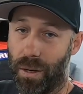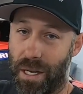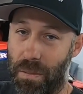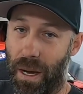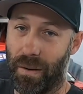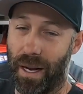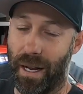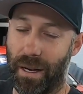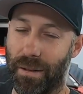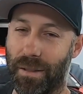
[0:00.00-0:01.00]
on eBay right
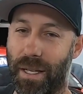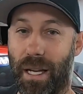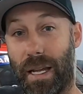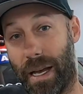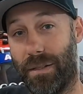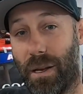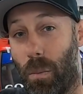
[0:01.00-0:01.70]
now, and yes,